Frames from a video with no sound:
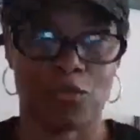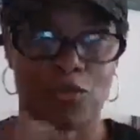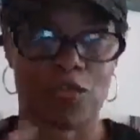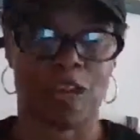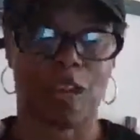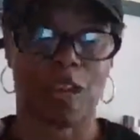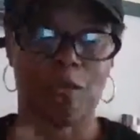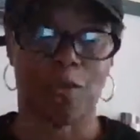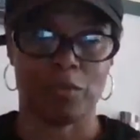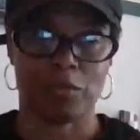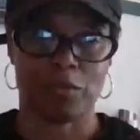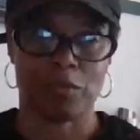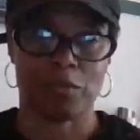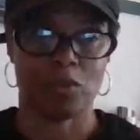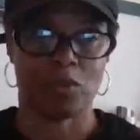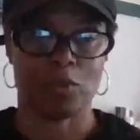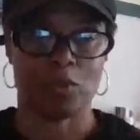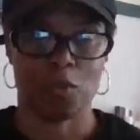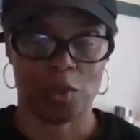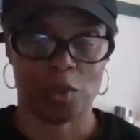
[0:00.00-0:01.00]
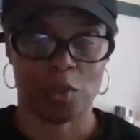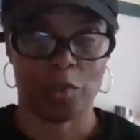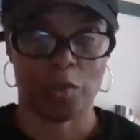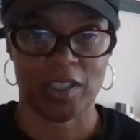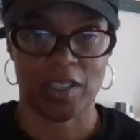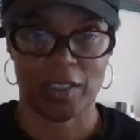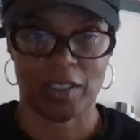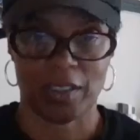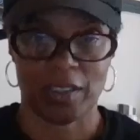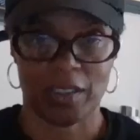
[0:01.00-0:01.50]
I'm will
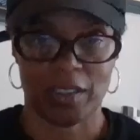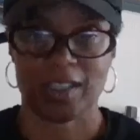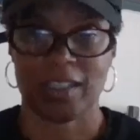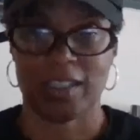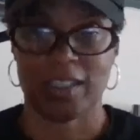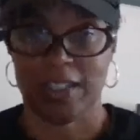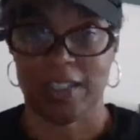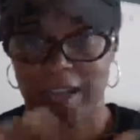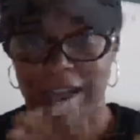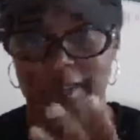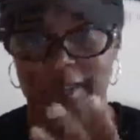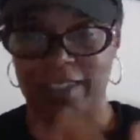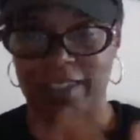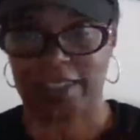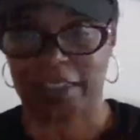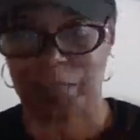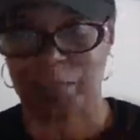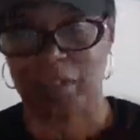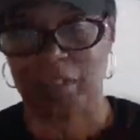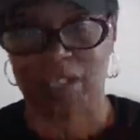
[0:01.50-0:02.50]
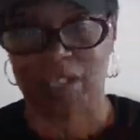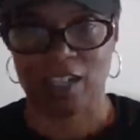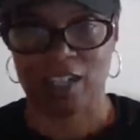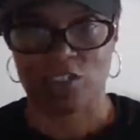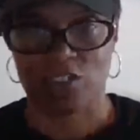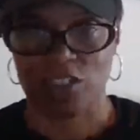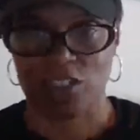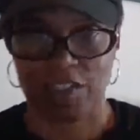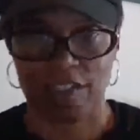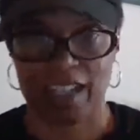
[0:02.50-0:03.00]
be in the net this month. I'll
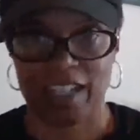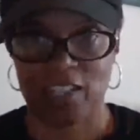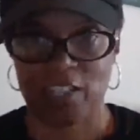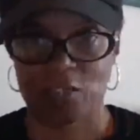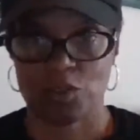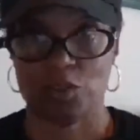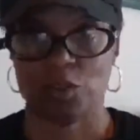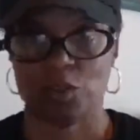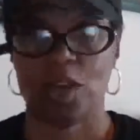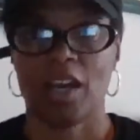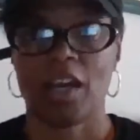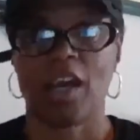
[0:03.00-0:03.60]
share that too.